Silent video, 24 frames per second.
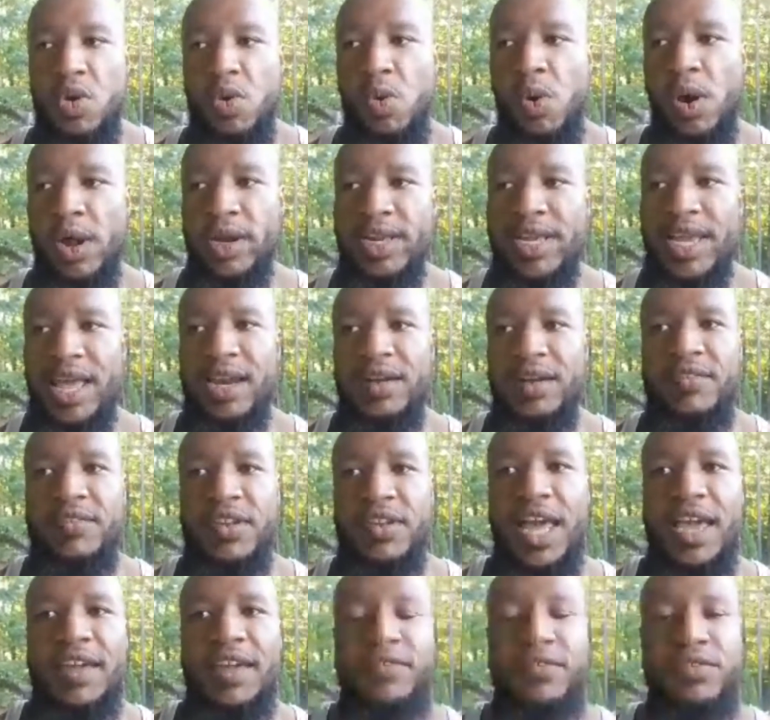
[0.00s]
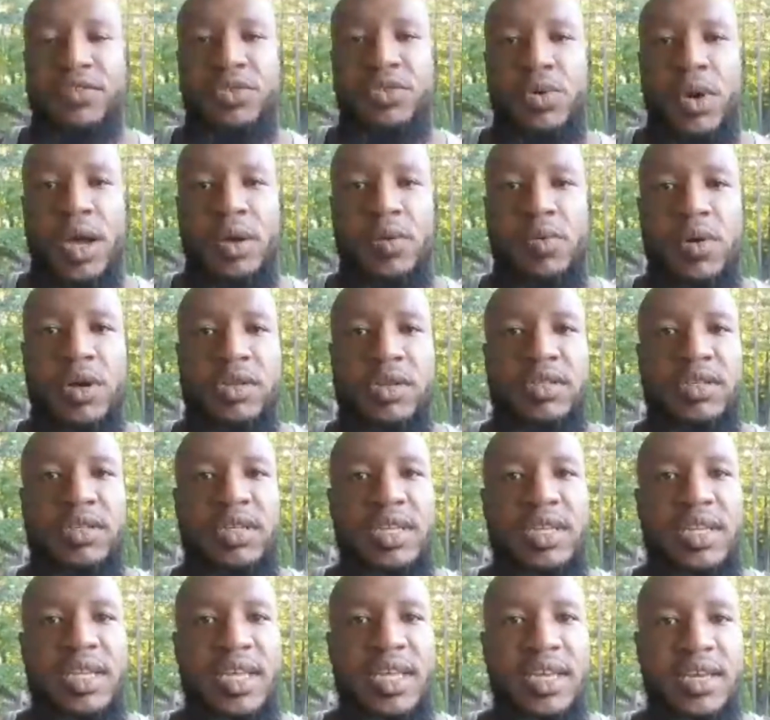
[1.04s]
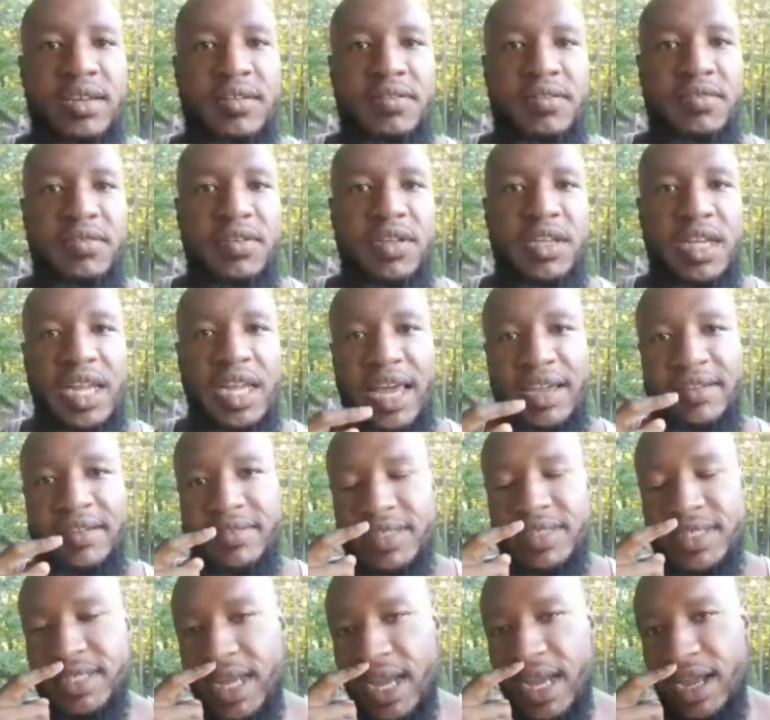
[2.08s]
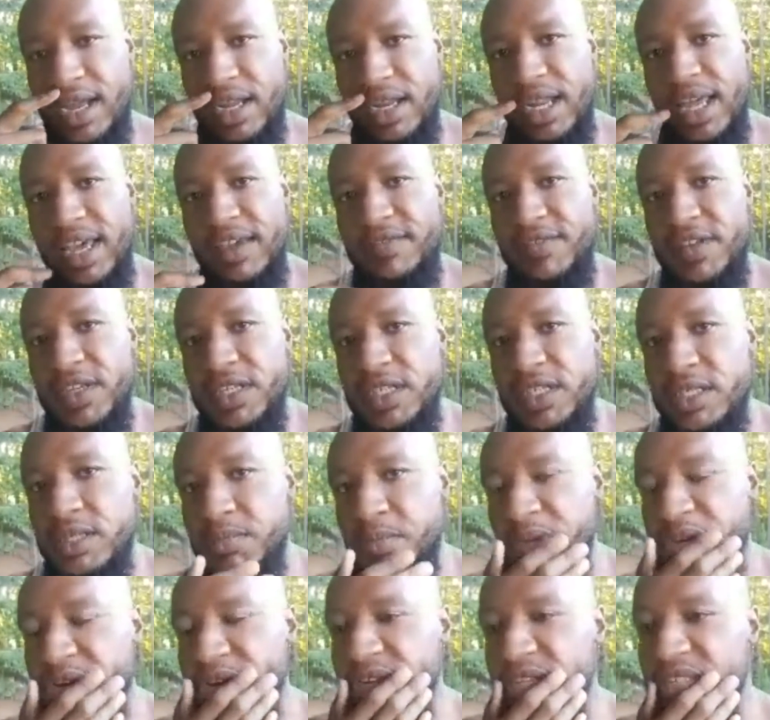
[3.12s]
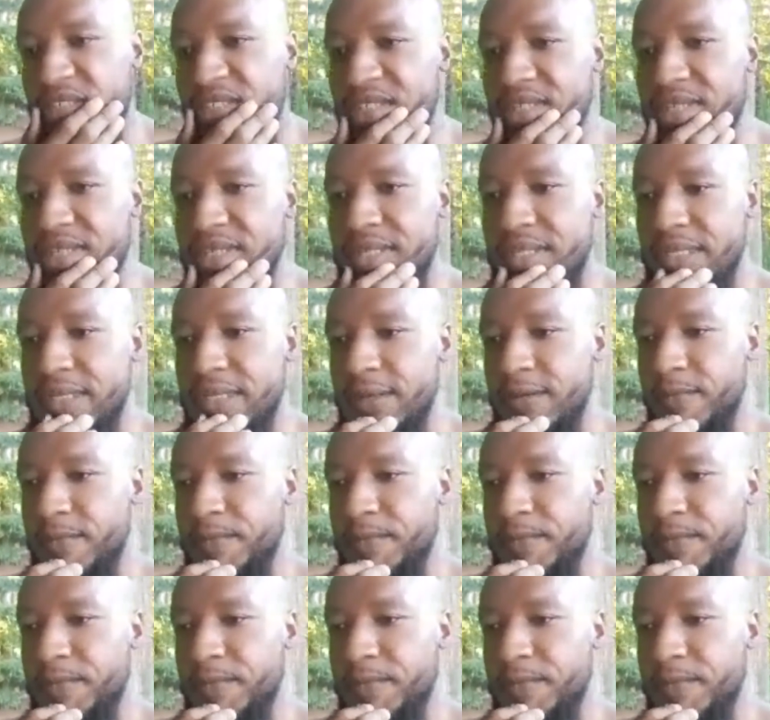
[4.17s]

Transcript: What kind of life do I want to live? Lifestyle, life experiences.